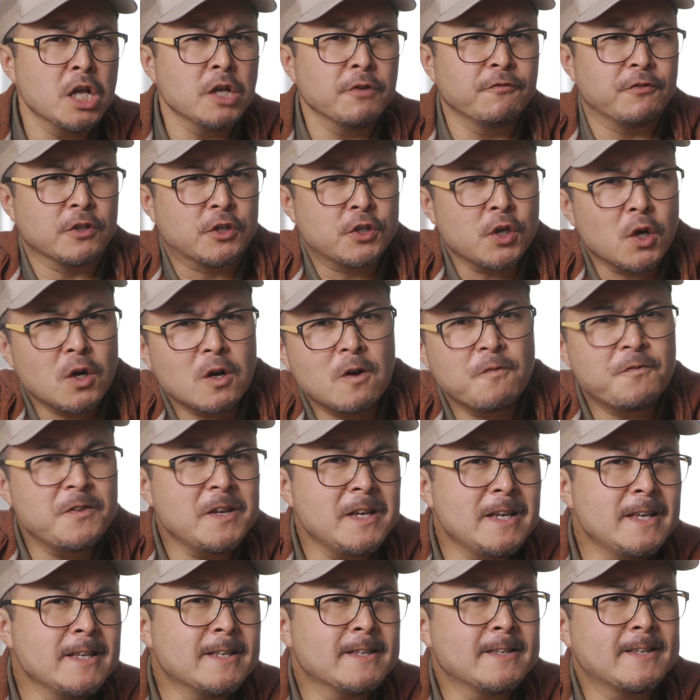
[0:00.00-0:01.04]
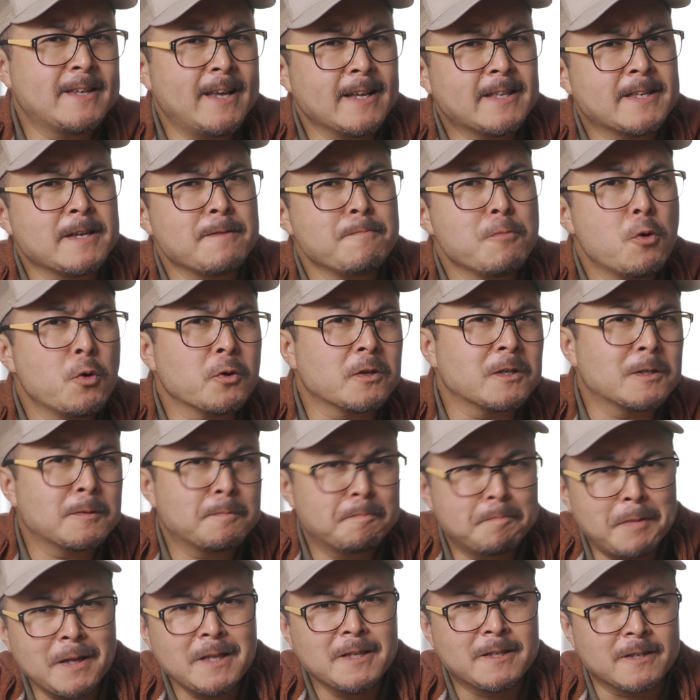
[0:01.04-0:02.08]
Photography is getting more
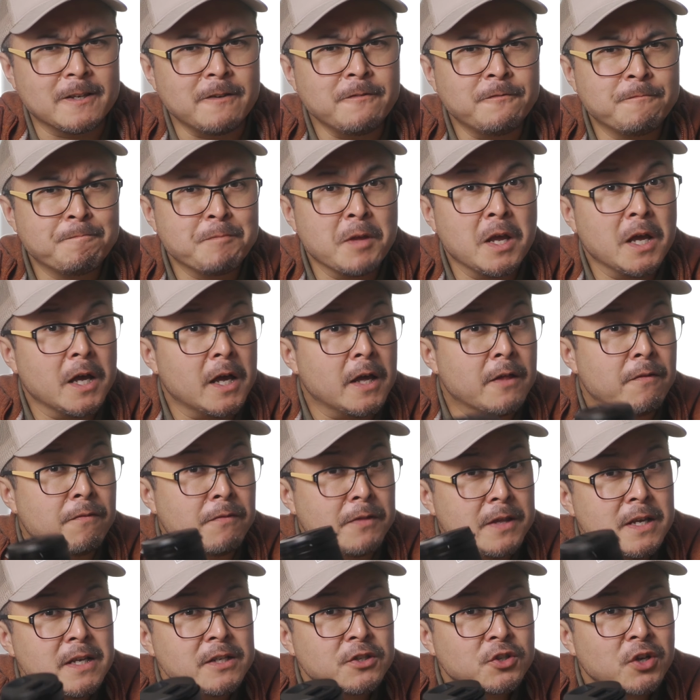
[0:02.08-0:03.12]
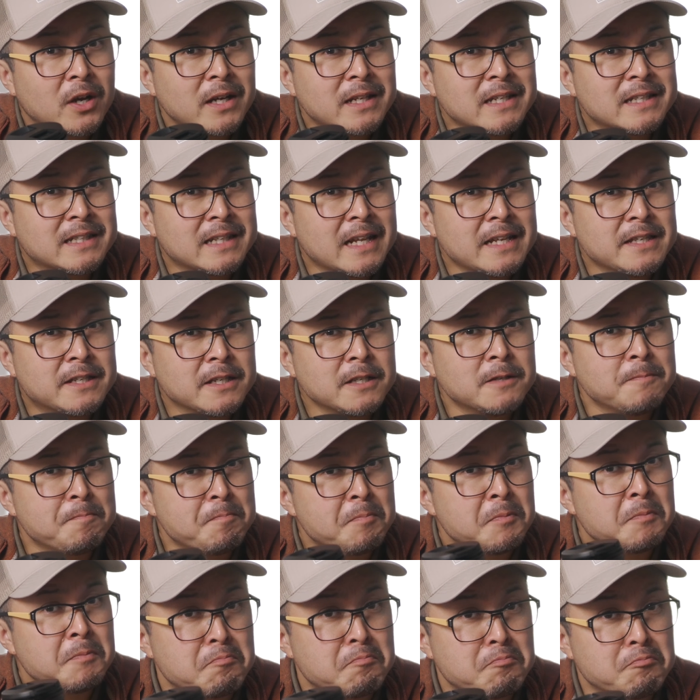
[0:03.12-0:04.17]
expensive, and these Chinese lenses
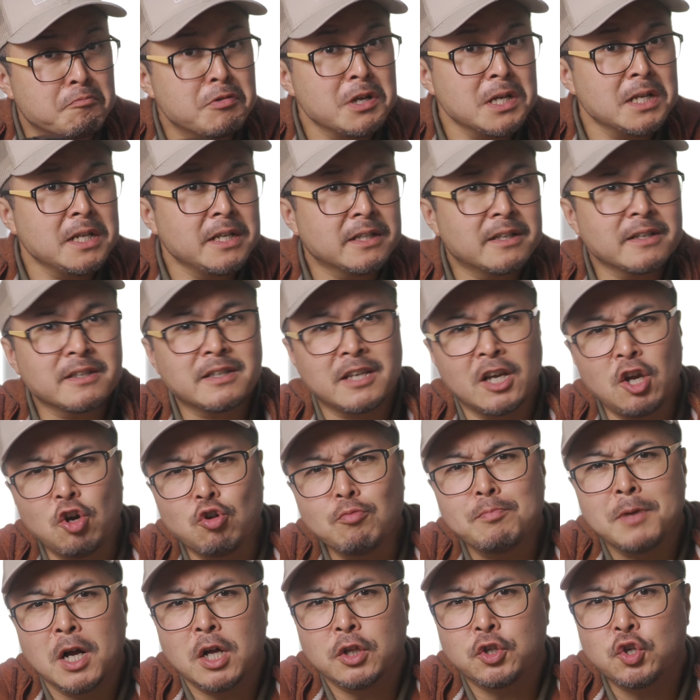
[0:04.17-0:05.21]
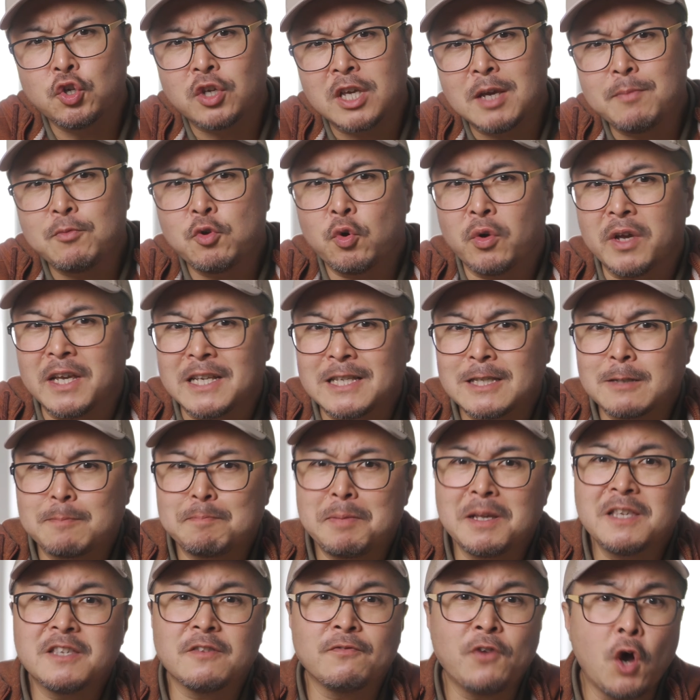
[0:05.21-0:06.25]
really does help to keep your
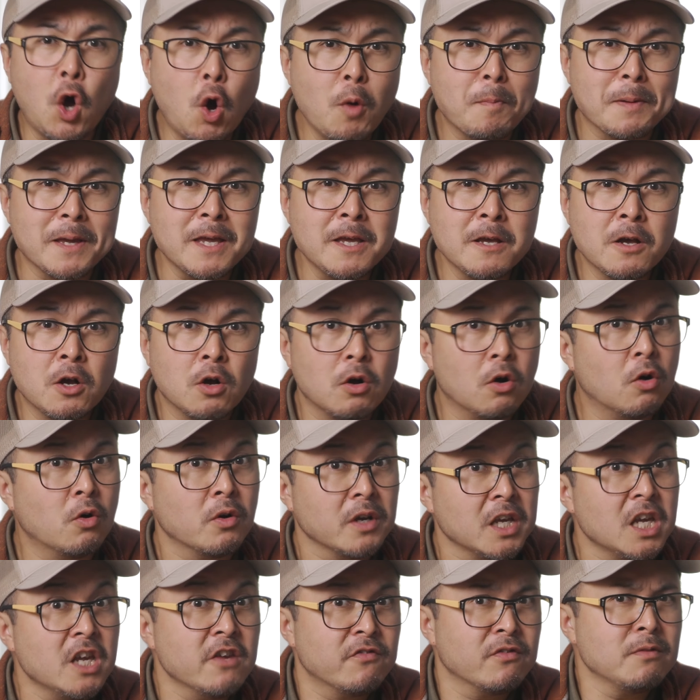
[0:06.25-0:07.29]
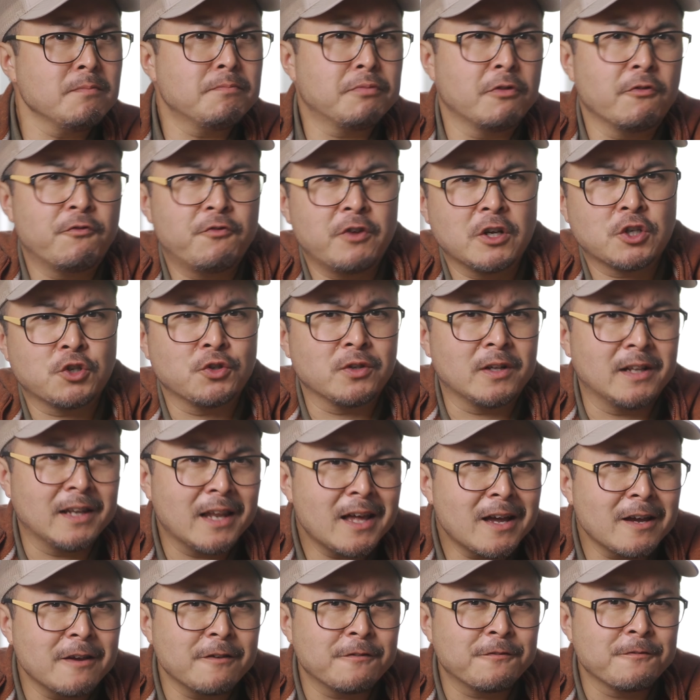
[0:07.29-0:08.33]
expensive hobby or even profession
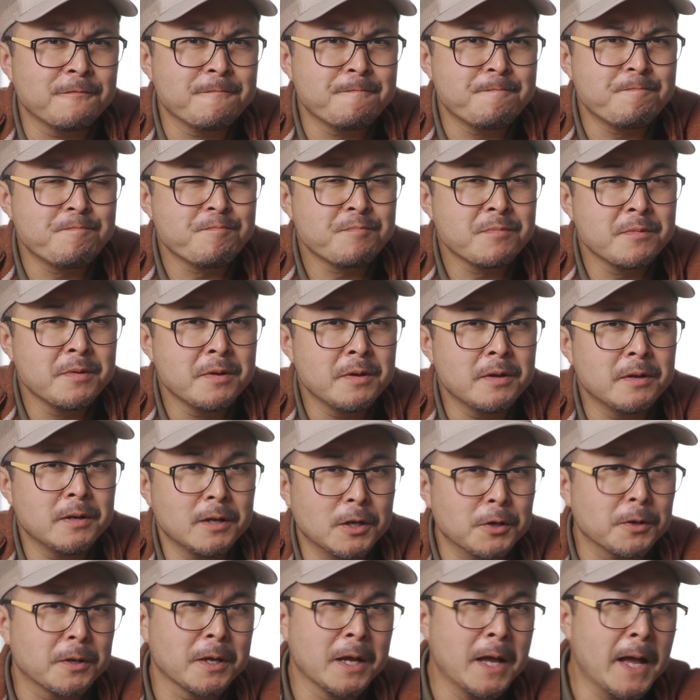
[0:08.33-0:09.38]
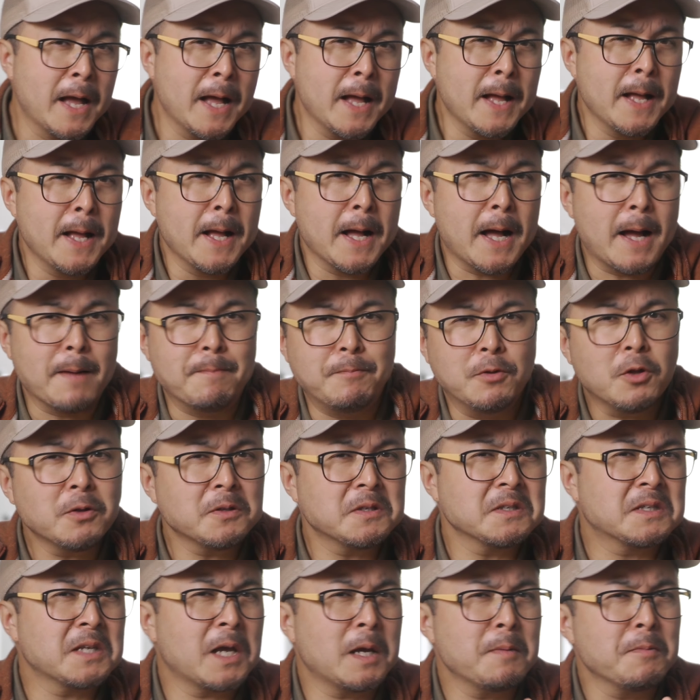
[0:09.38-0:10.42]
alive. Look, I'm not
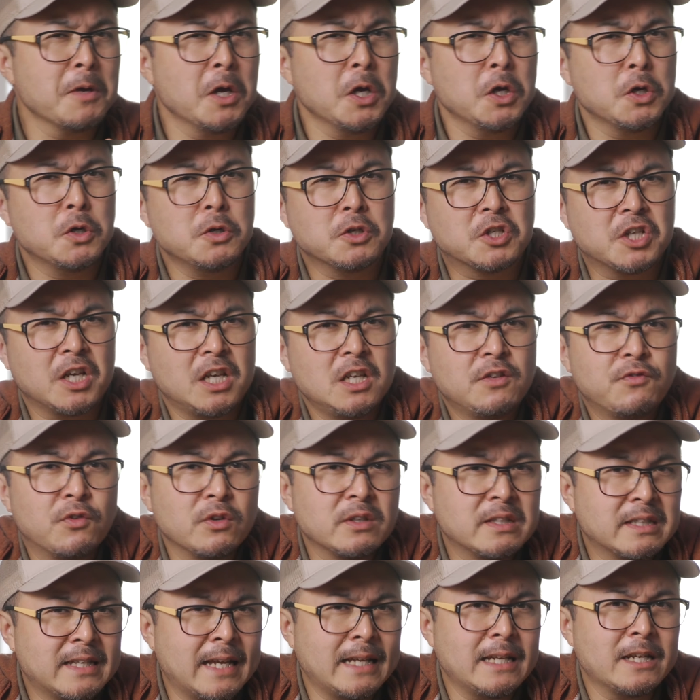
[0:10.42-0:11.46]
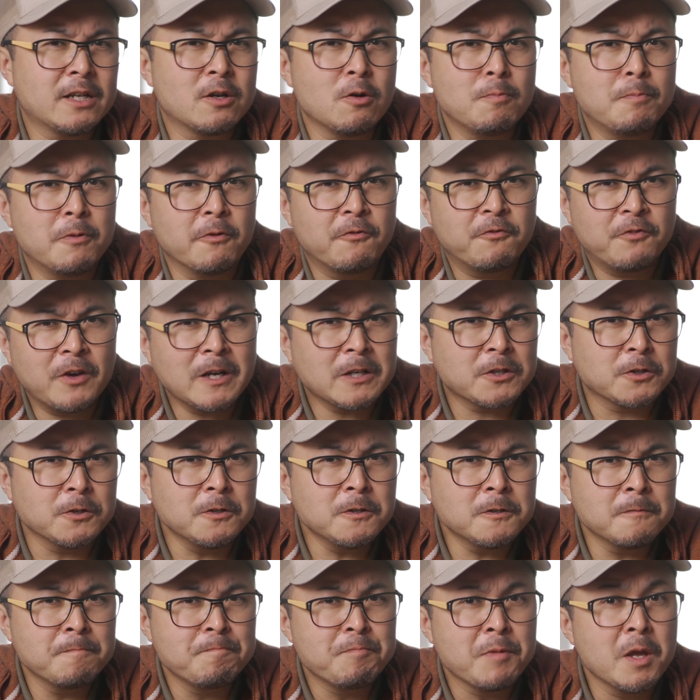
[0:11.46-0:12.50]
the type who chase for technical
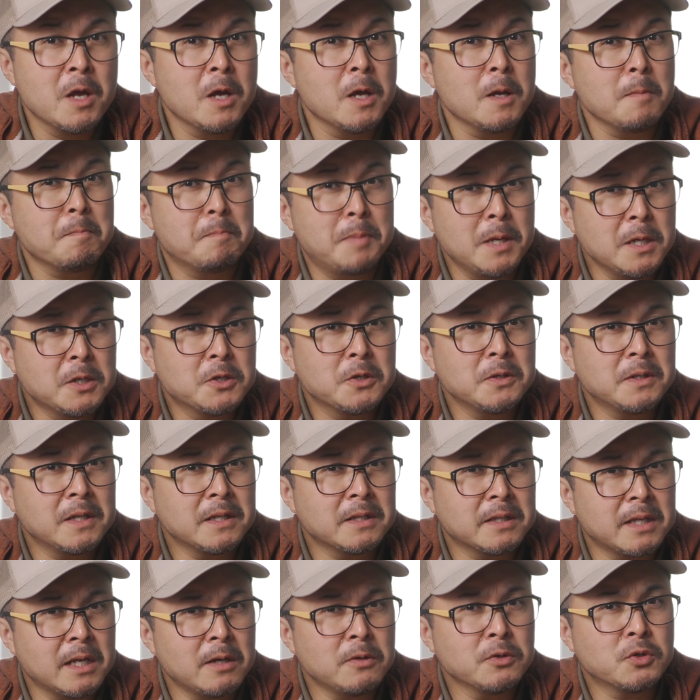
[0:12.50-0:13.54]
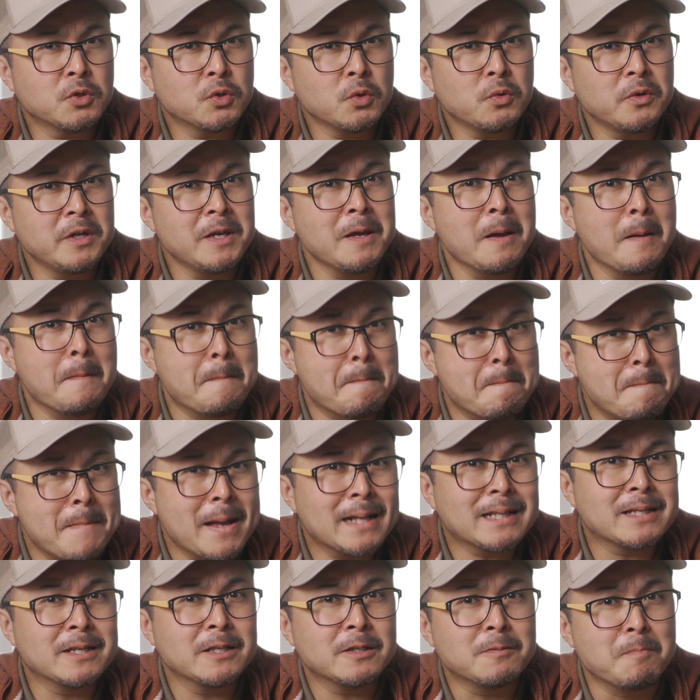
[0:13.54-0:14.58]
perfections. Picture that tells story
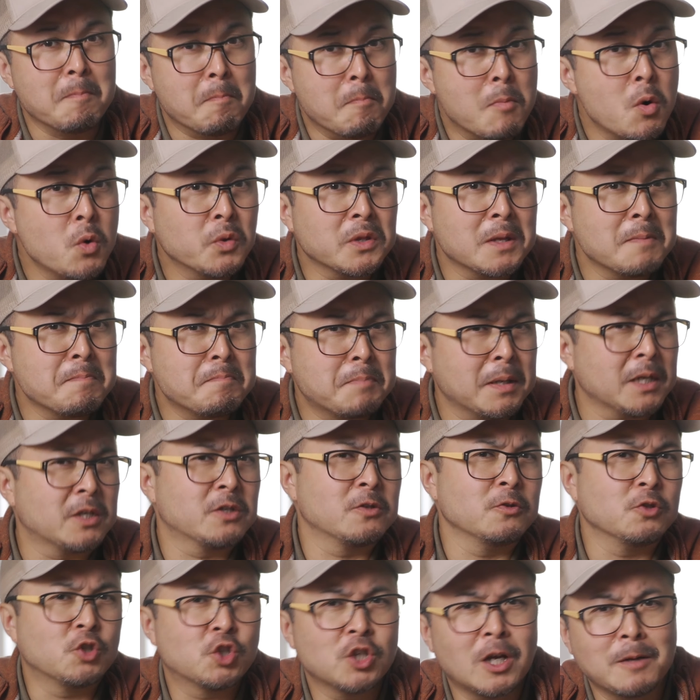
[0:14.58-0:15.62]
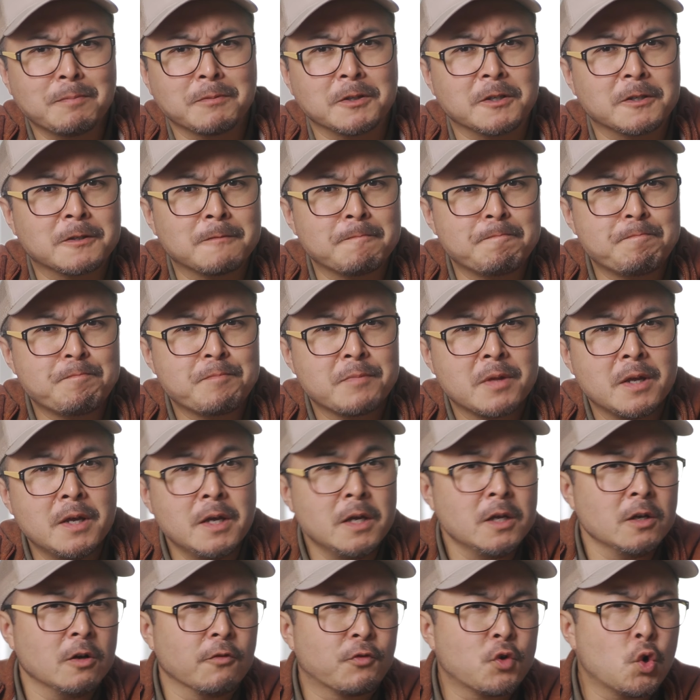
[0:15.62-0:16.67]
matters more than pixel sharpness.
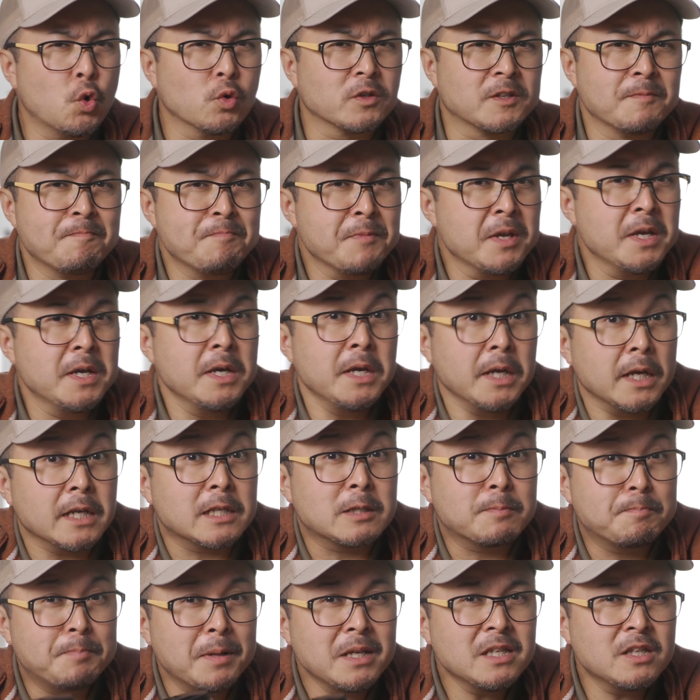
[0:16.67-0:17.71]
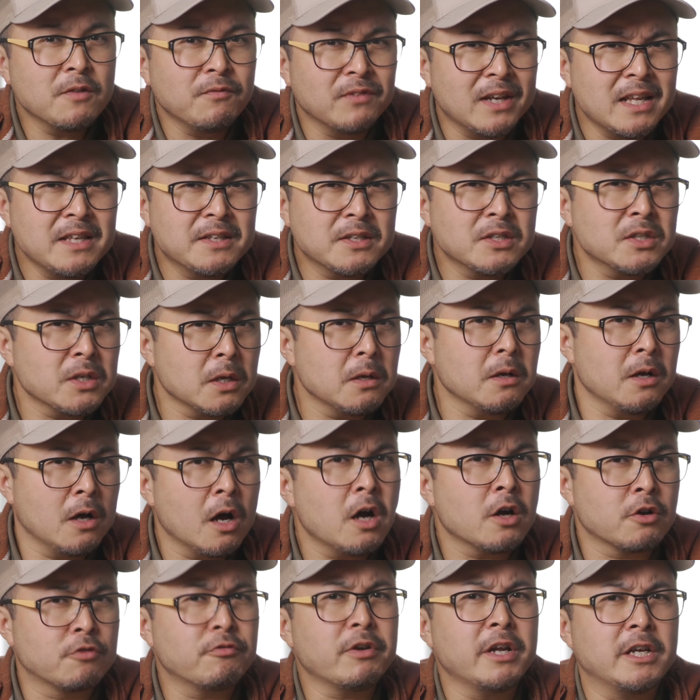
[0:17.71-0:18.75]
Of course, expensive lenses
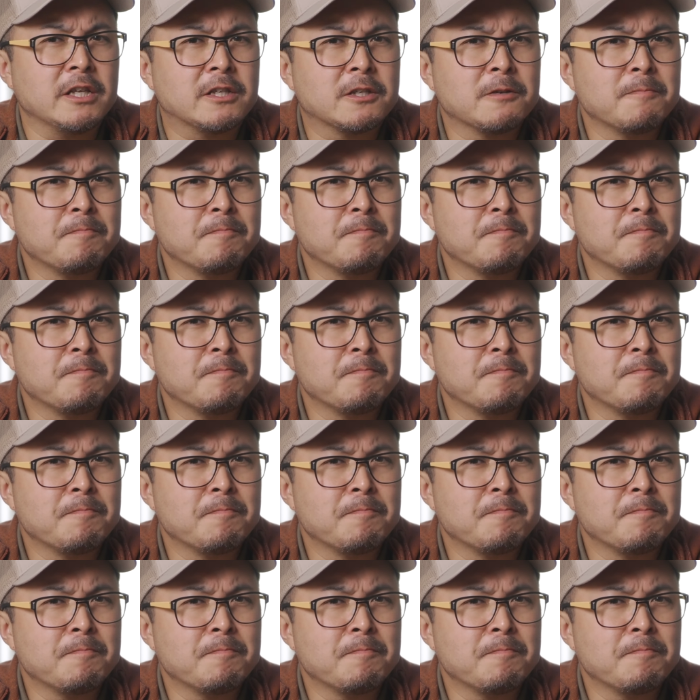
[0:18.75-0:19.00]
are great